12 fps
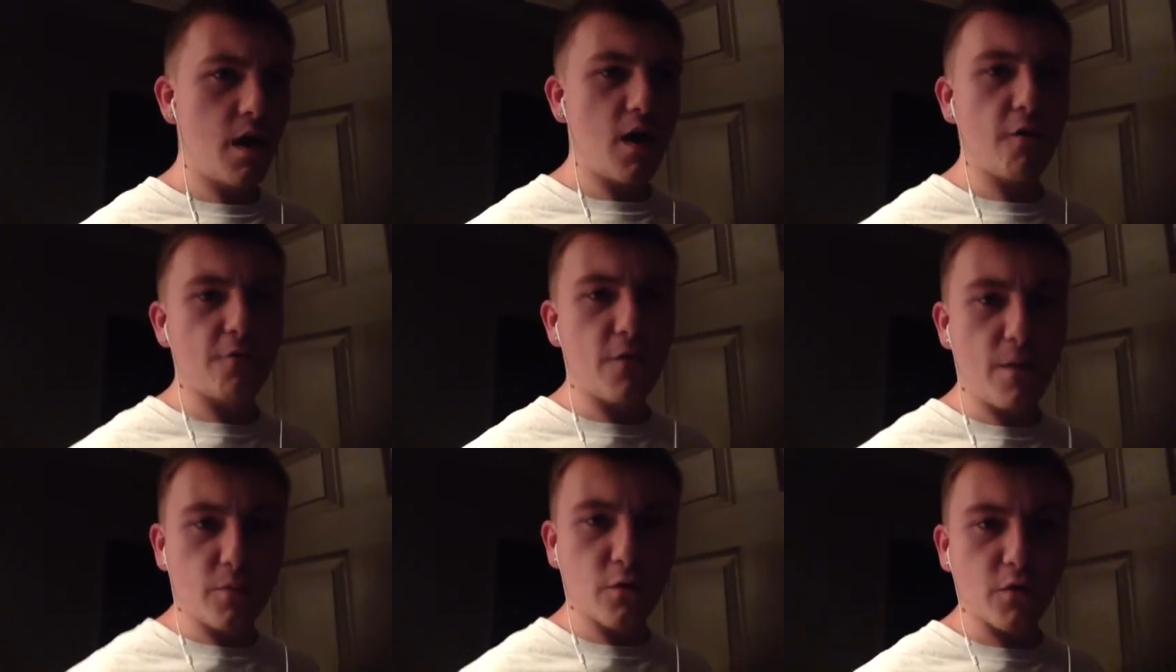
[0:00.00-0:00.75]
a
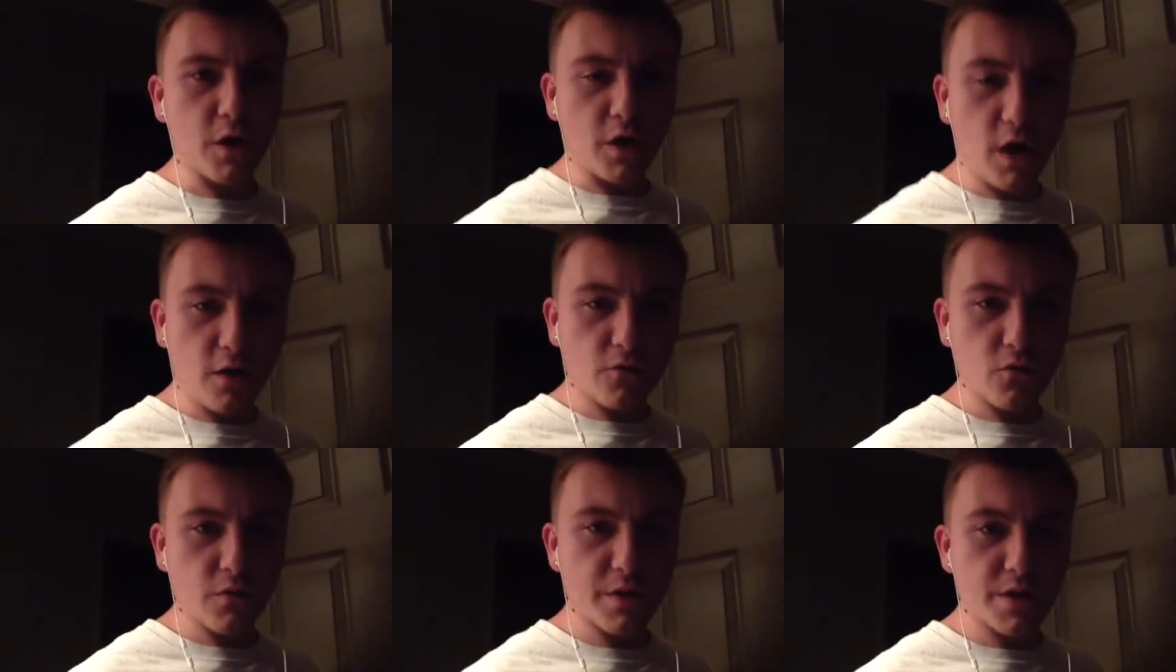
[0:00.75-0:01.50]
fumble
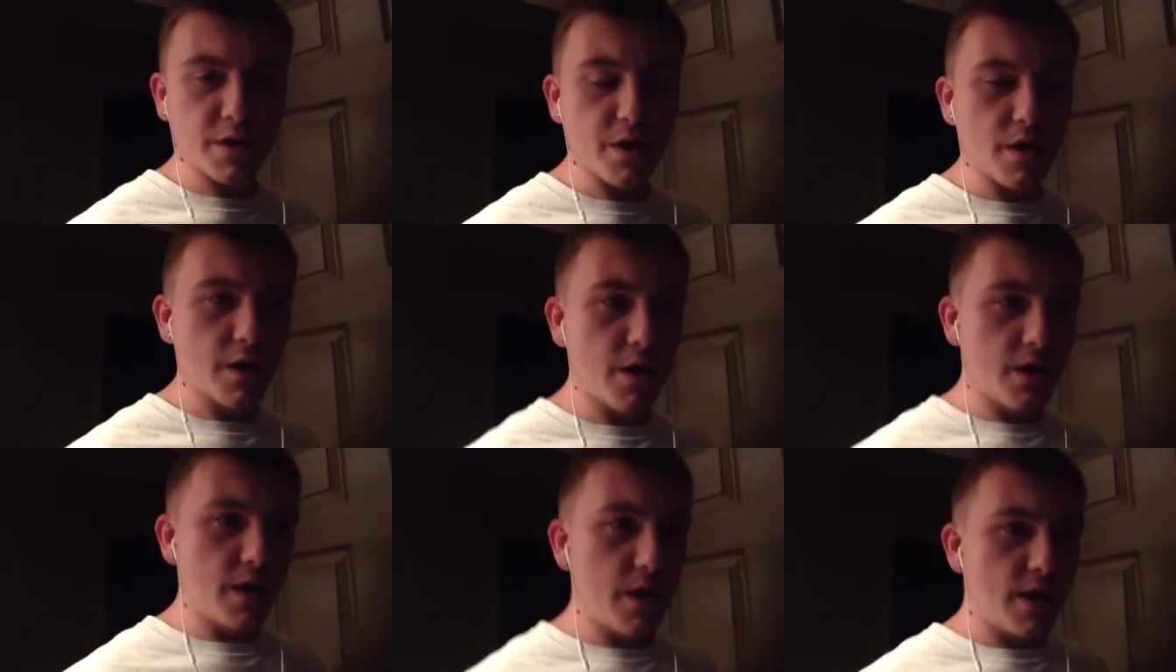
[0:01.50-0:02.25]
recovery,
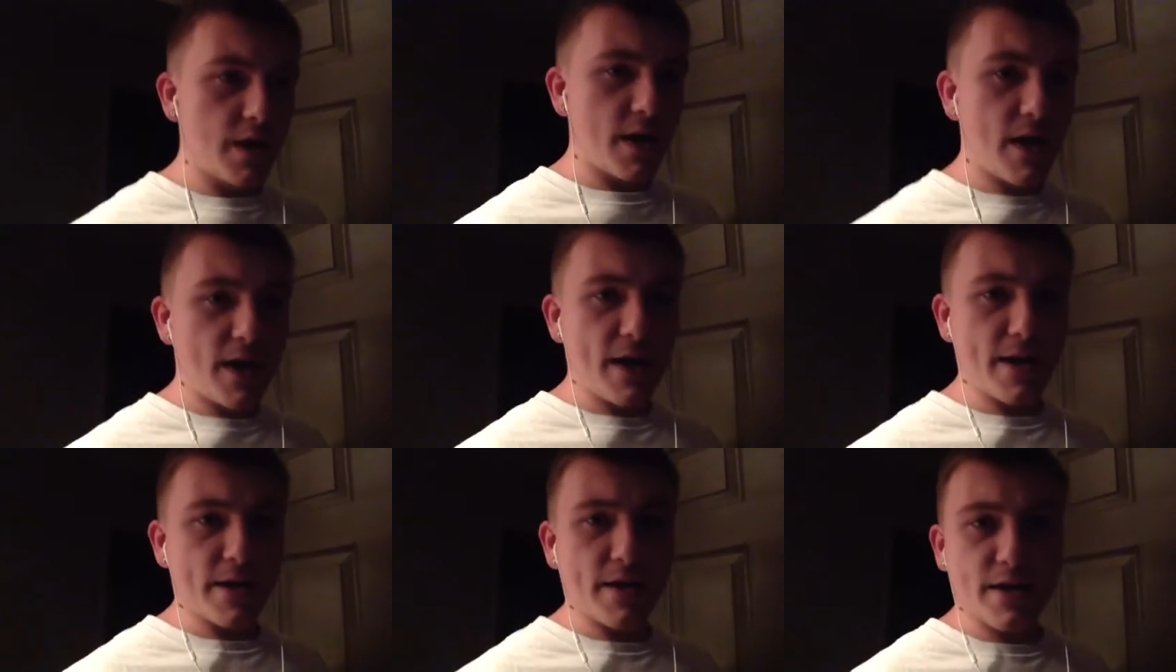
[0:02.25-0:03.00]

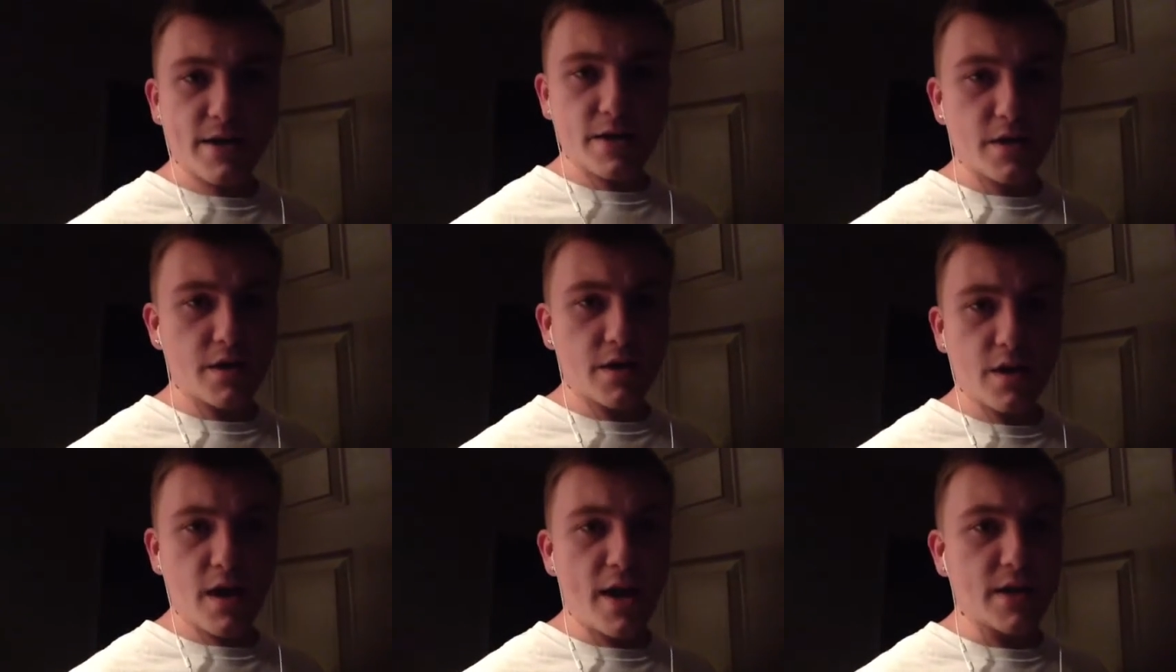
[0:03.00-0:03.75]
and
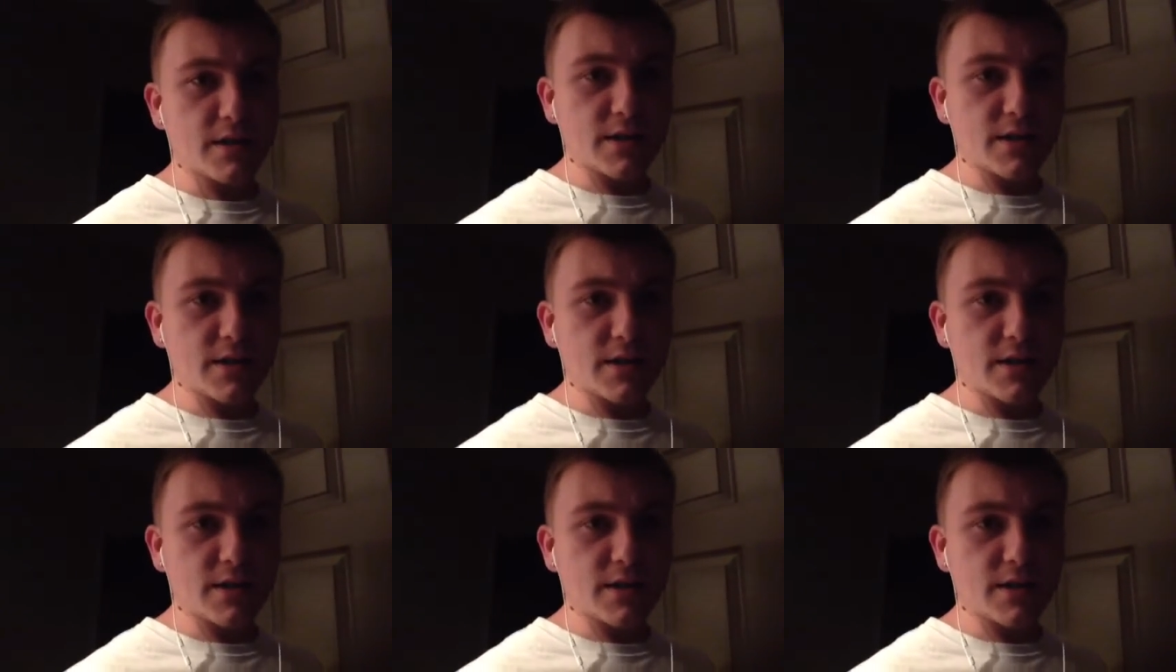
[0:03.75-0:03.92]
and he